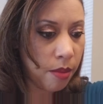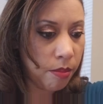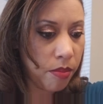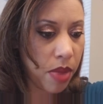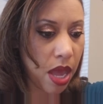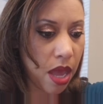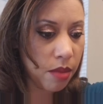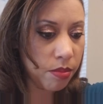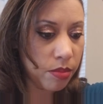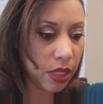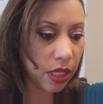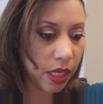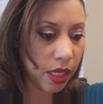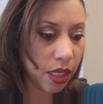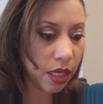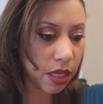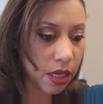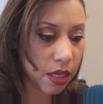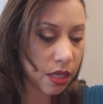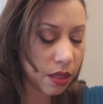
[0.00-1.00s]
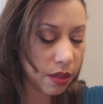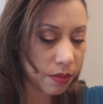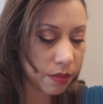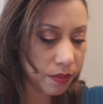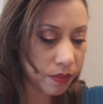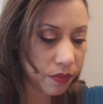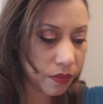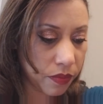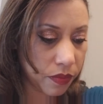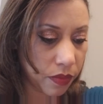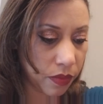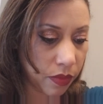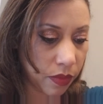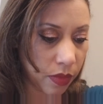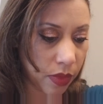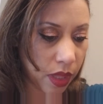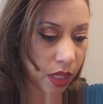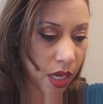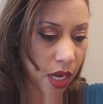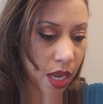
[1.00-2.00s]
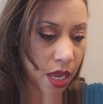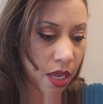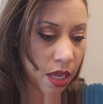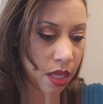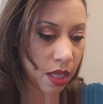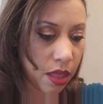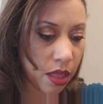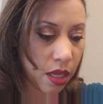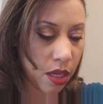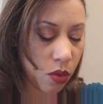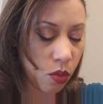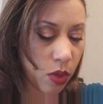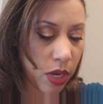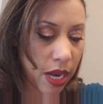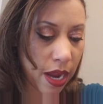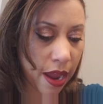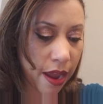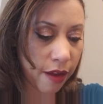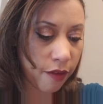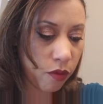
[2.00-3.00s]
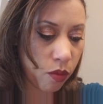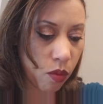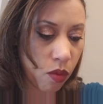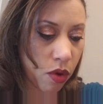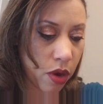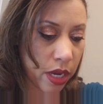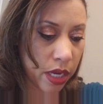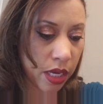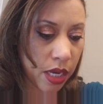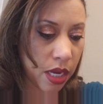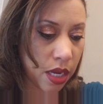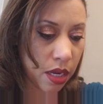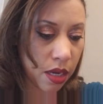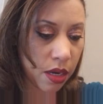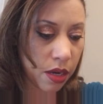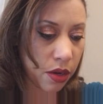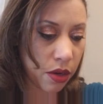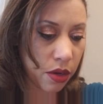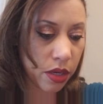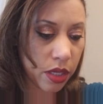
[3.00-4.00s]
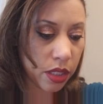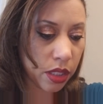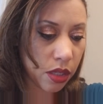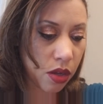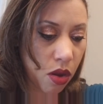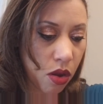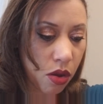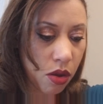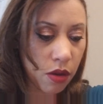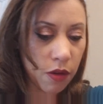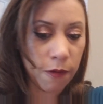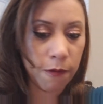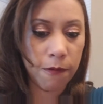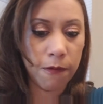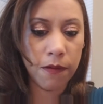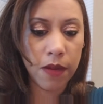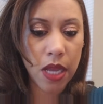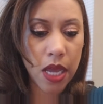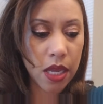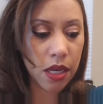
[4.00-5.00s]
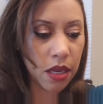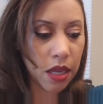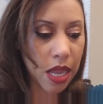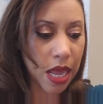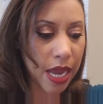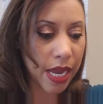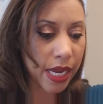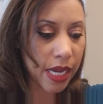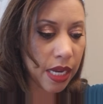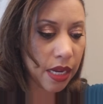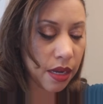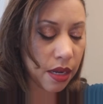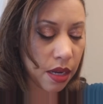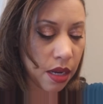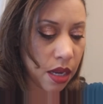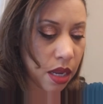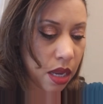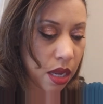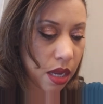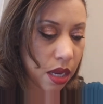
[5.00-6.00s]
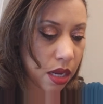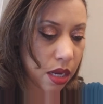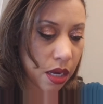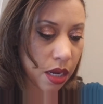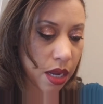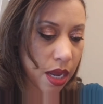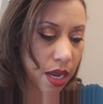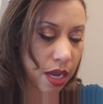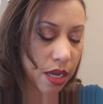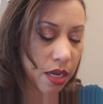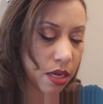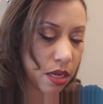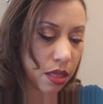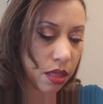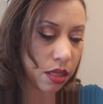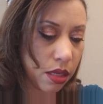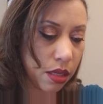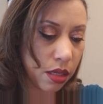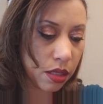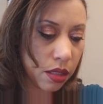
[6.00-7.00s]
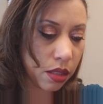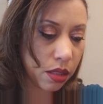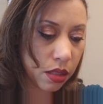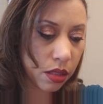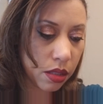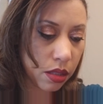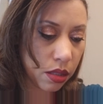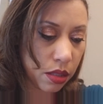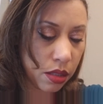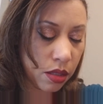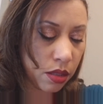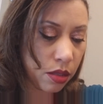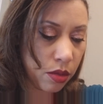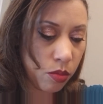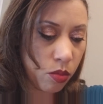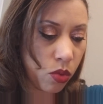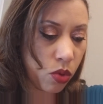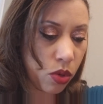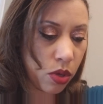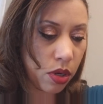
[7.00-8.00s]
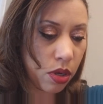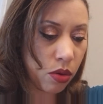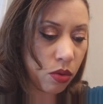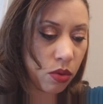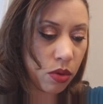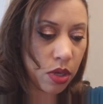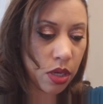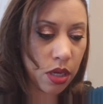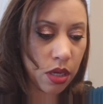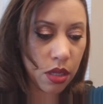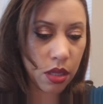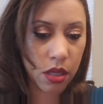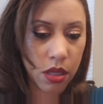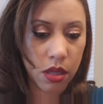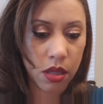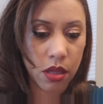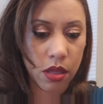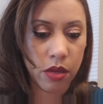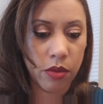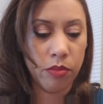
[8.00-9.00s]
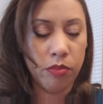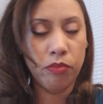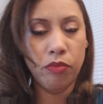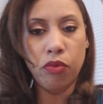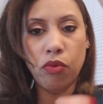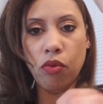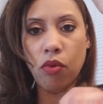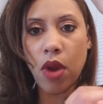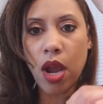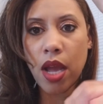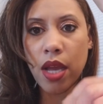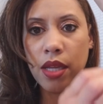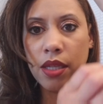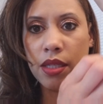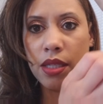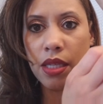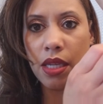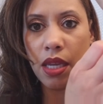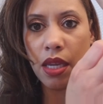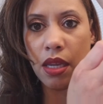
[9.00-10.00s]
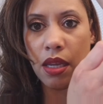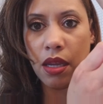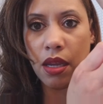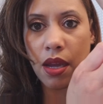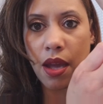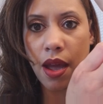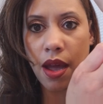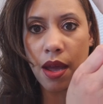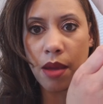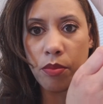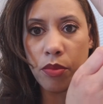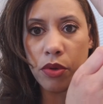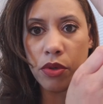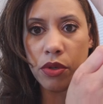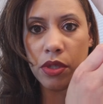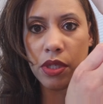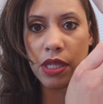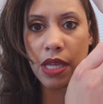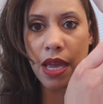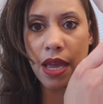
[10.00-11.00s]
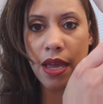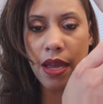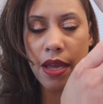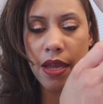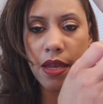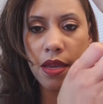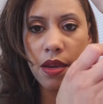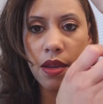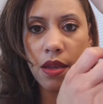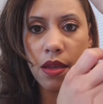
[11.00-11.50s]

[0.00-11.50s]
Public. Then we have one here. It's called Floodlight. And it kind of looks more on the bronzy copper side.